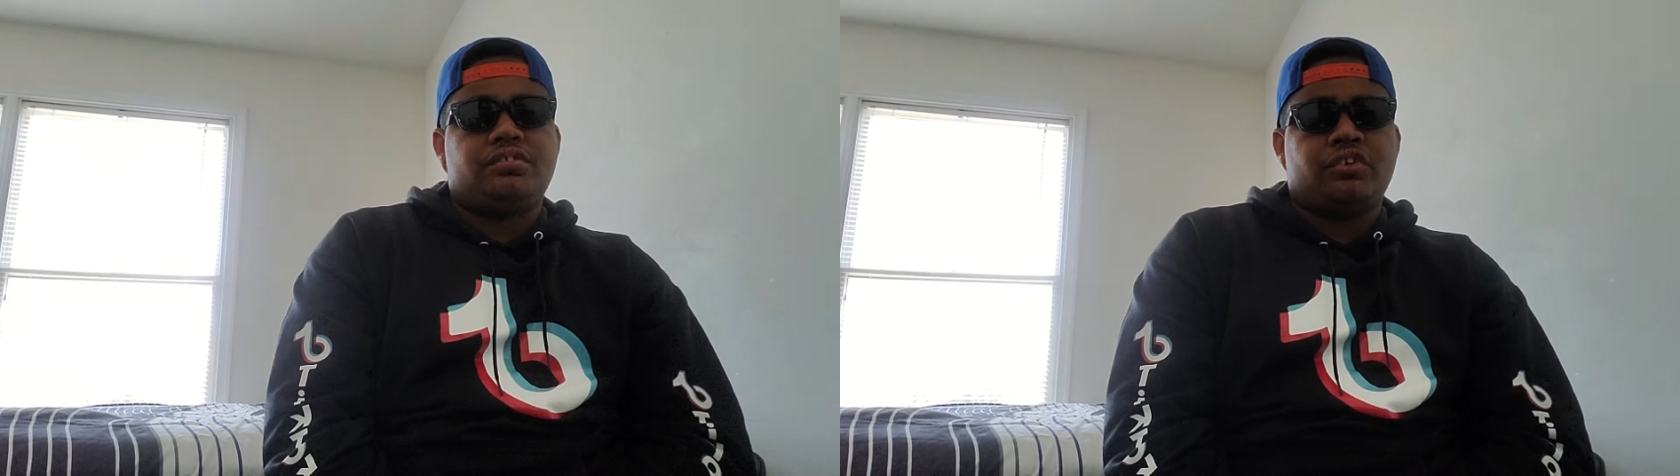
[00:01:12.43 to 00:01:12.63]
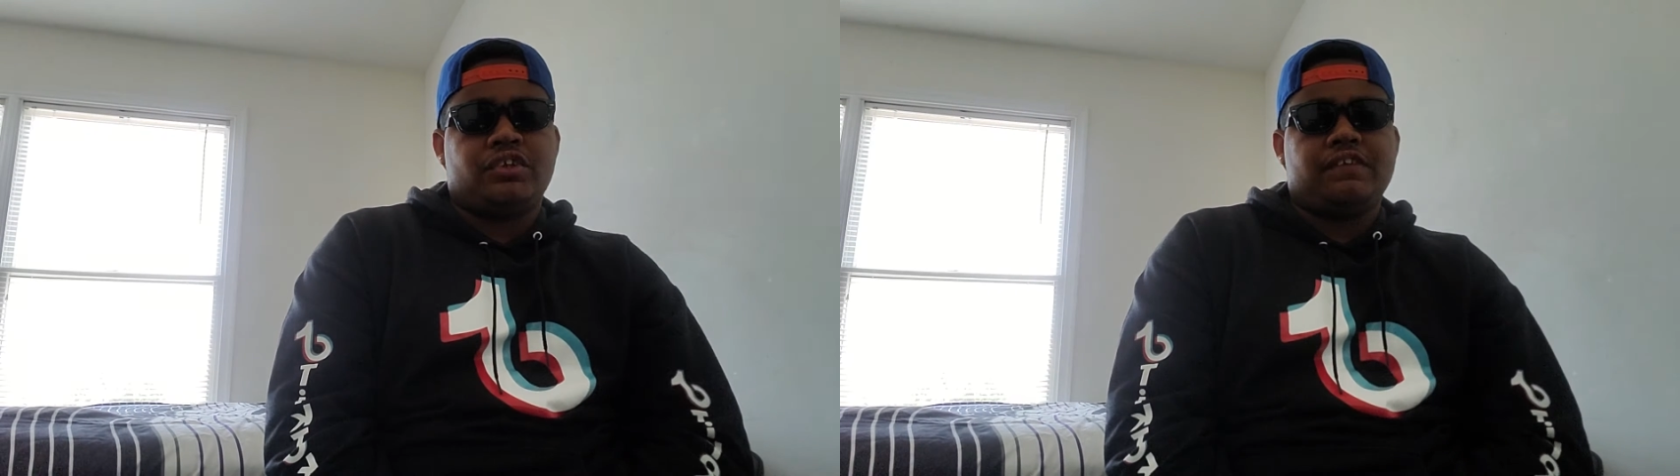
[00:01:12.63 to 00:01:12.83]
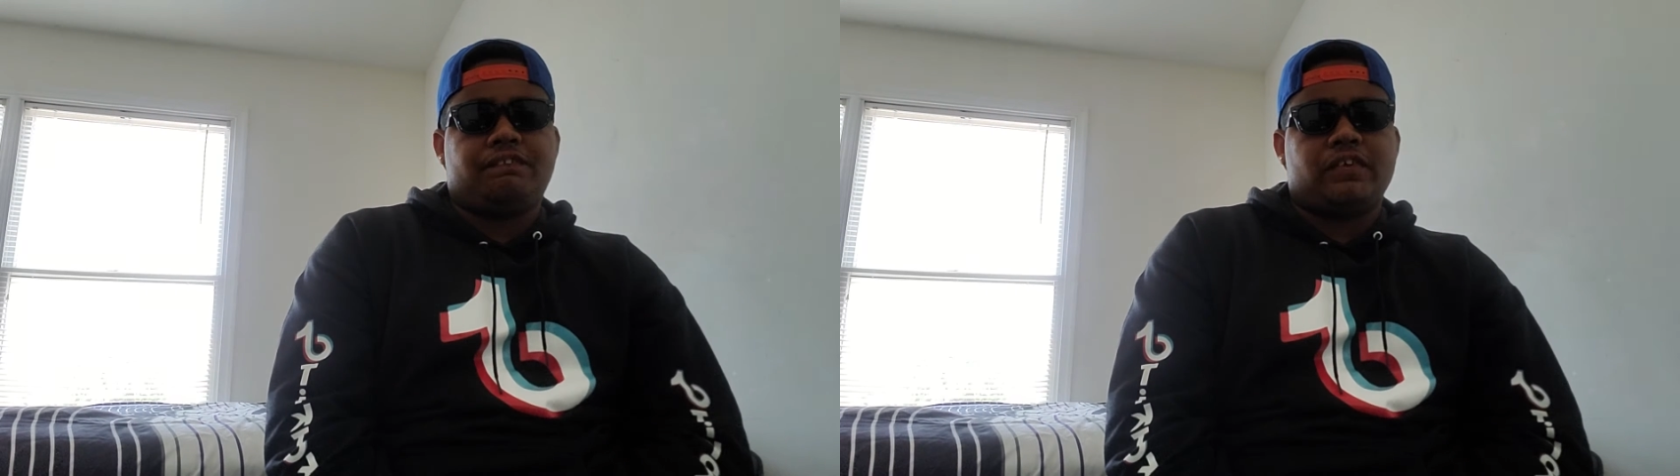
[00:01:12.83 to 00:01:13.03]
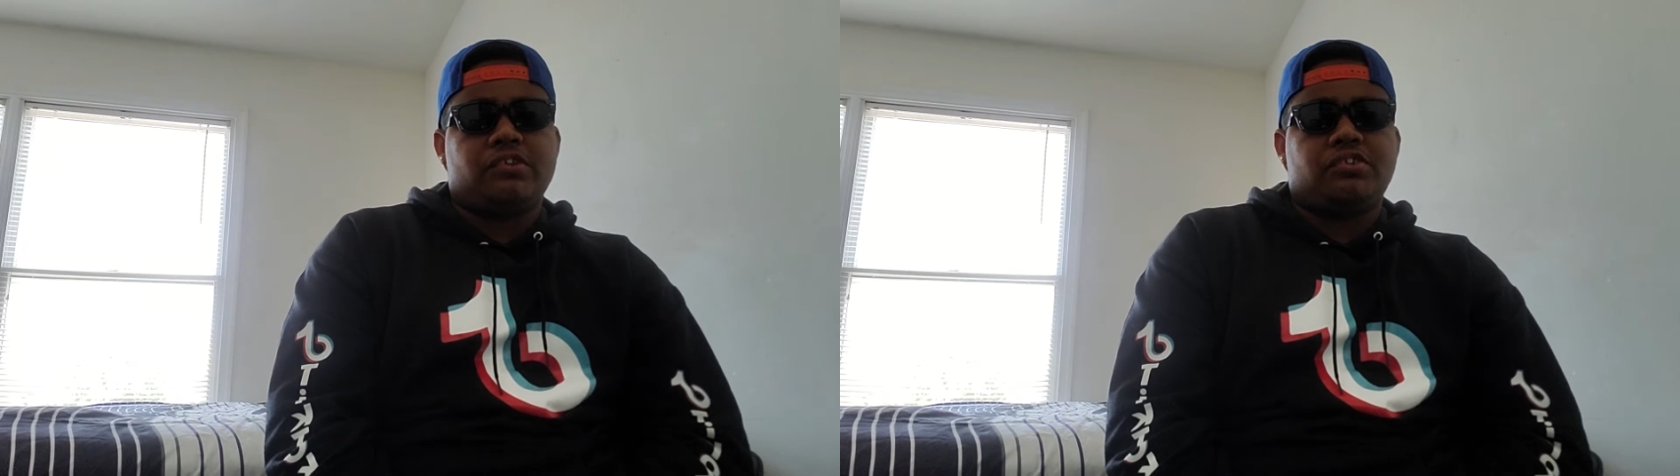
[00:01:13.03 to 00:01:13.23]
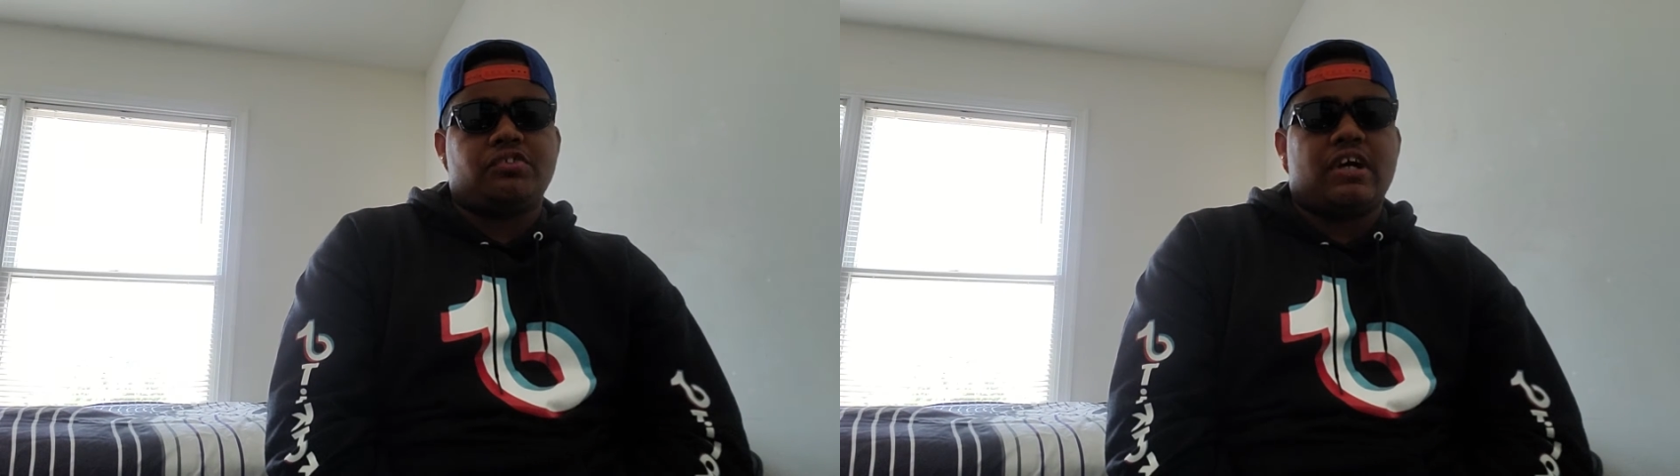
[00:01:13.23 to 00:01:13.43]

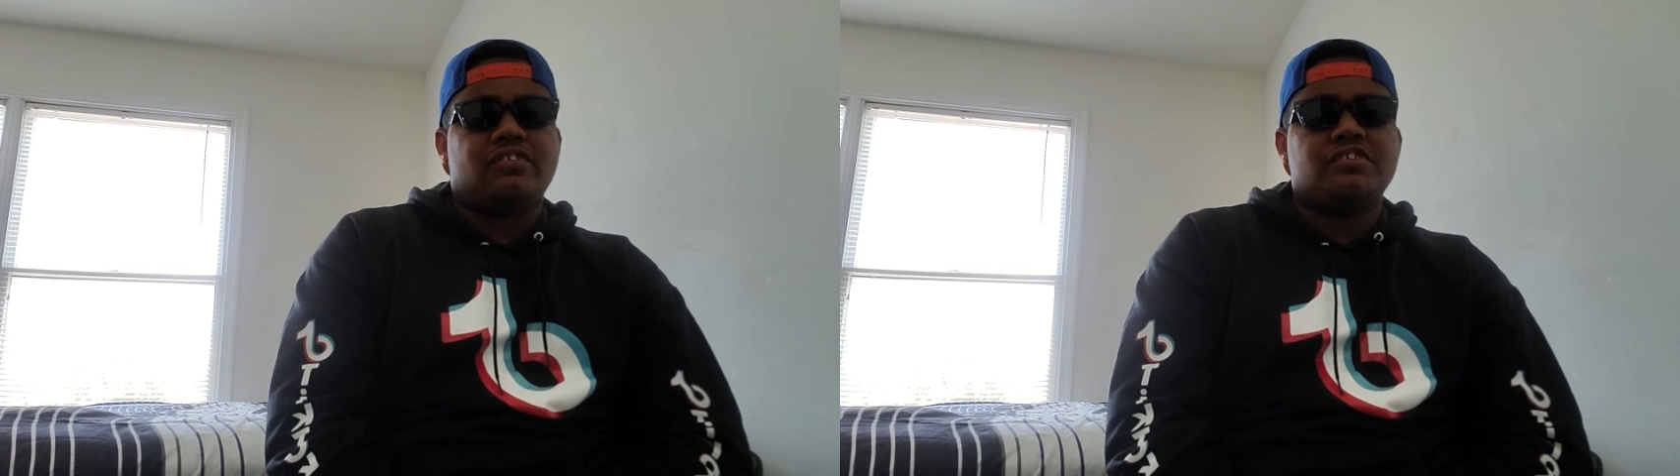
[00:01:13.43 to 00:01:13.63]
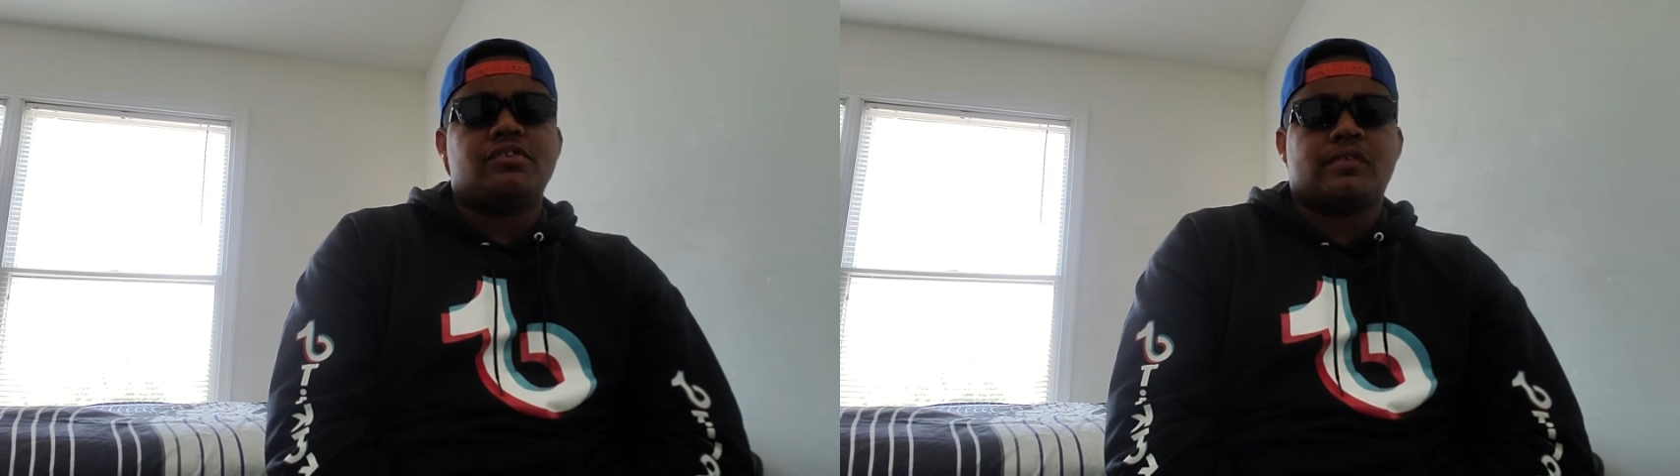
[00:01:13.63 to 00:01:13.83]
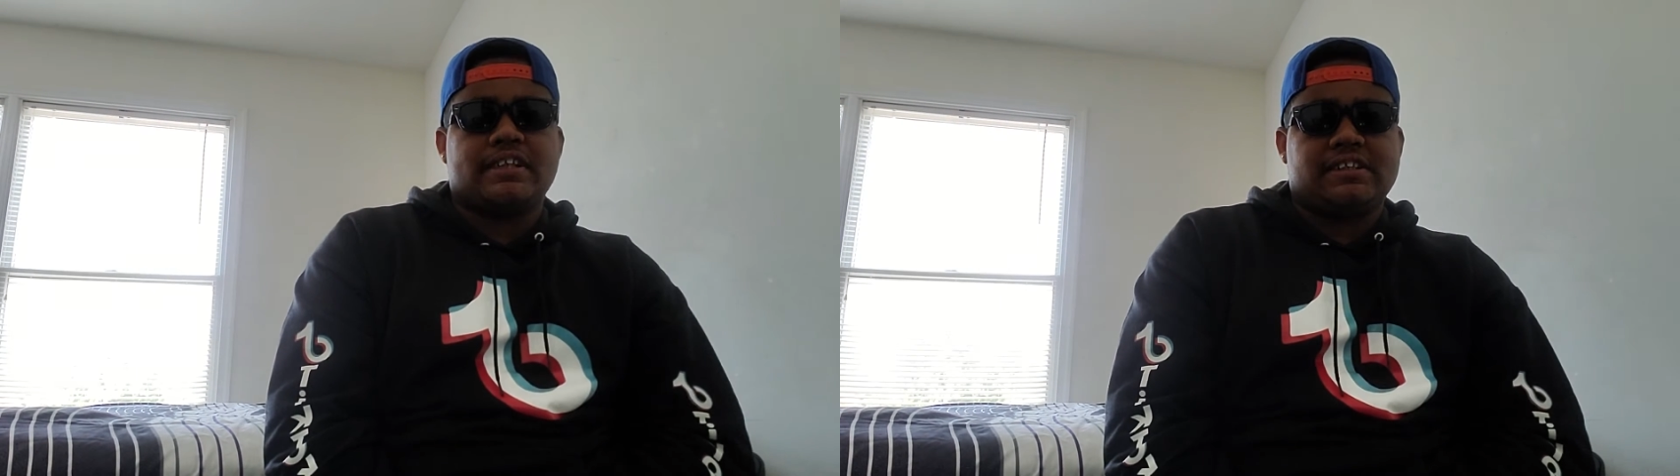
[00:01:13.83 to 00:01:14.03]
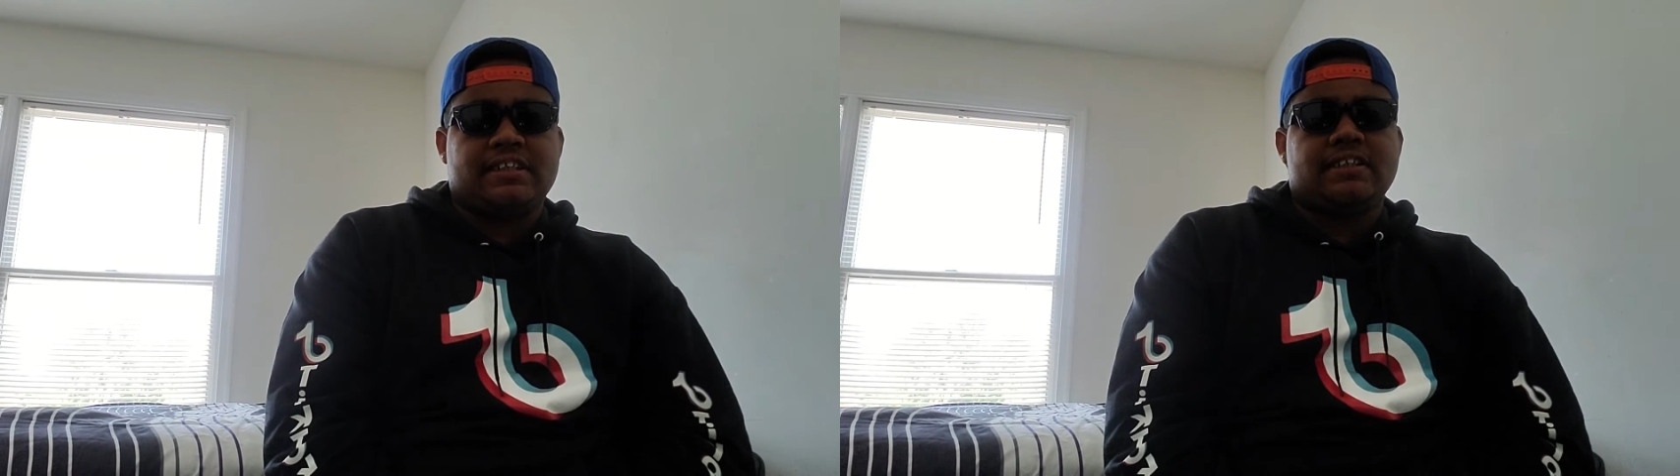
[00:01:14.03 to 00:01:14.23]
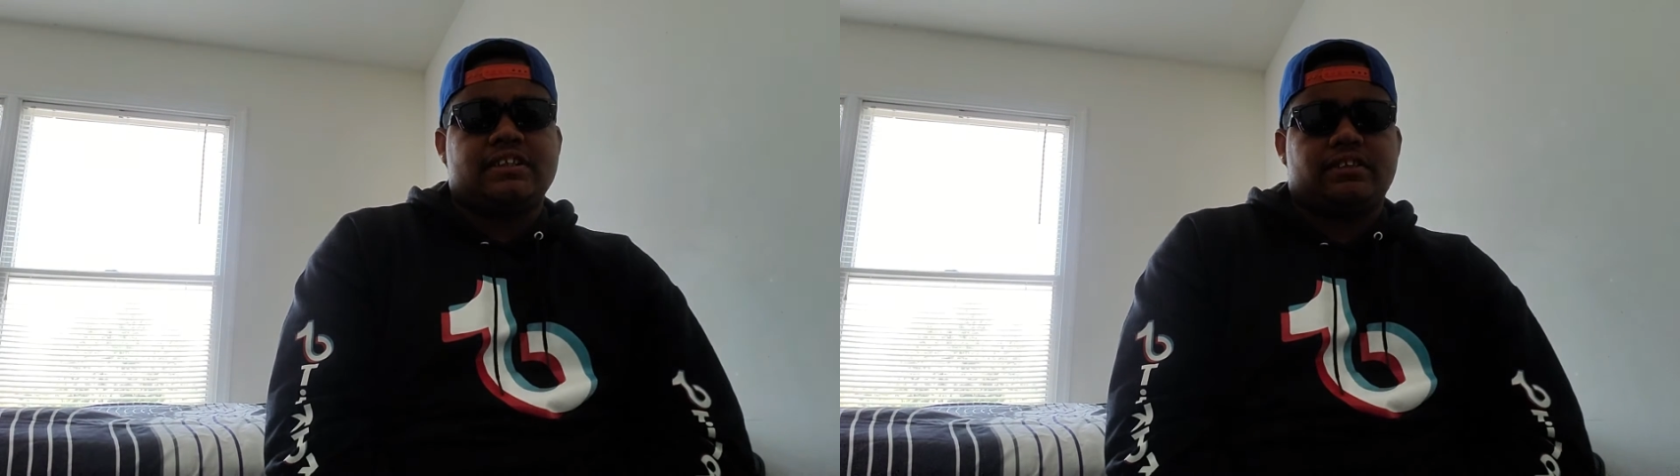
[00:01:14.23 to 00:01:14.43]
31st,
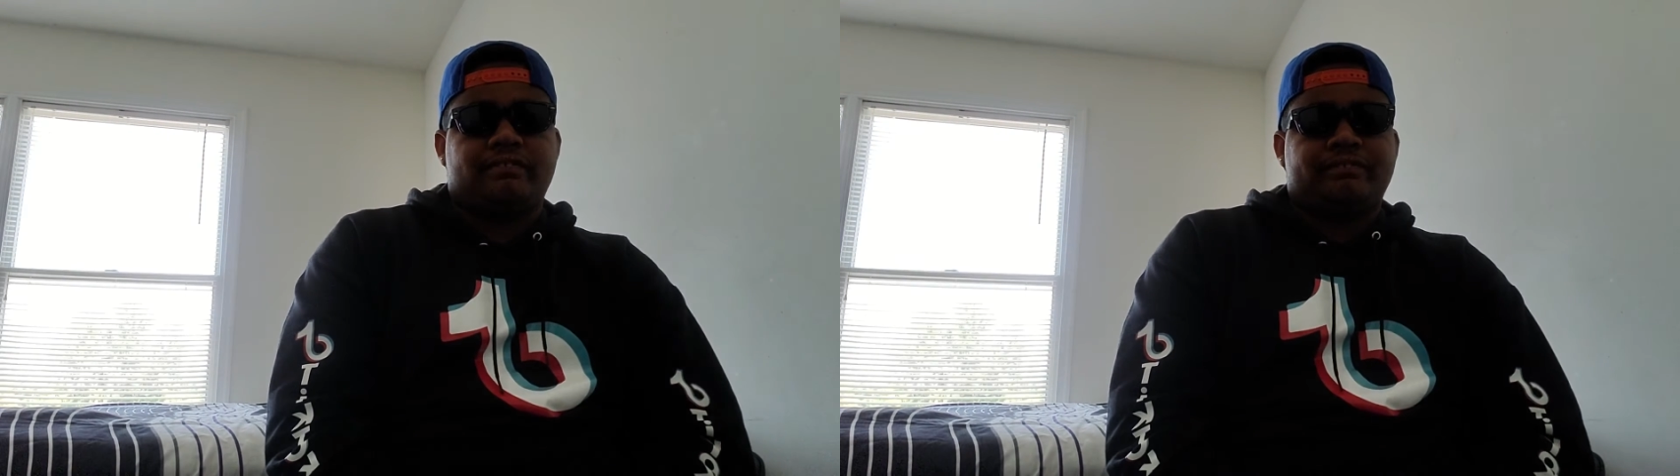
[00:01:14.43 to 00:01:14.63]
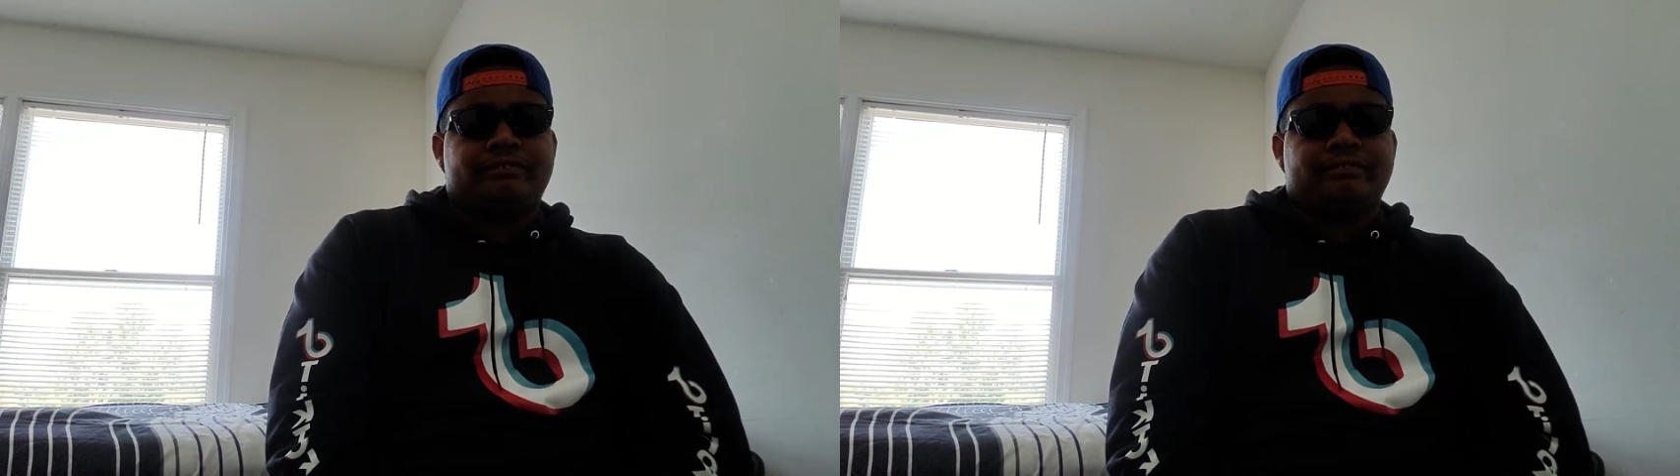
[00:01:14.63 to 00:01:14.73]
2026.